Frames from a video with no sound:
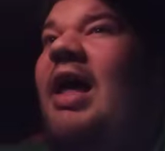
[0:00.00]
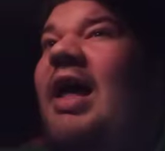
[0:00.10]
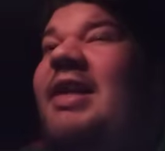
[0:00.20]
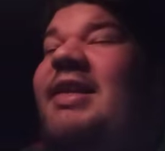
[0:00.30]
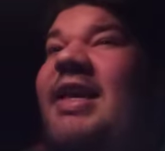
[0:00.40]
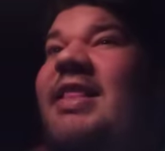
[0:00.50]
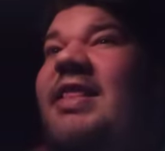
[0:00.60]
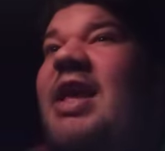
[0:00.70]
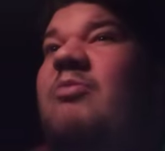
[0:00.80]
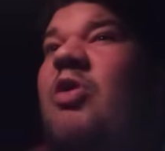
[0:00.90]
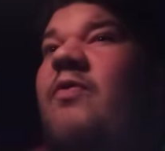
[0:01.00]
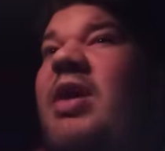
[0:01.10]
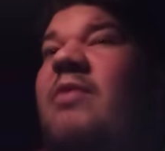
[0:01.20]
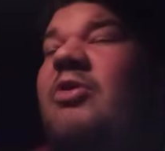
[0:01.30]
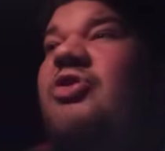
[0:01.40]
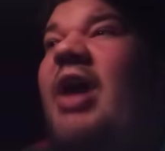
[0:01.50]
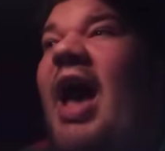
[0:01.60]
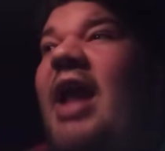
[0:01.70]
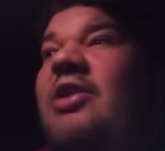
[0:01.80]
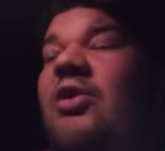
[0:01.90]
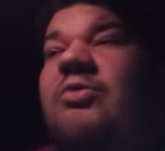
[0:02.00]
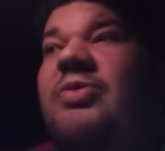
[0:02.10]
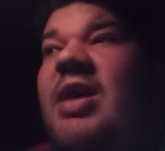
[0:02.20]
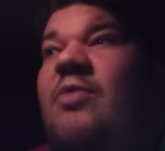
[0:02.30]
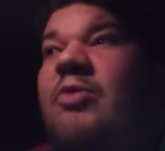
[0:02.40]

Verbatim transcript: a DC movie which I don't think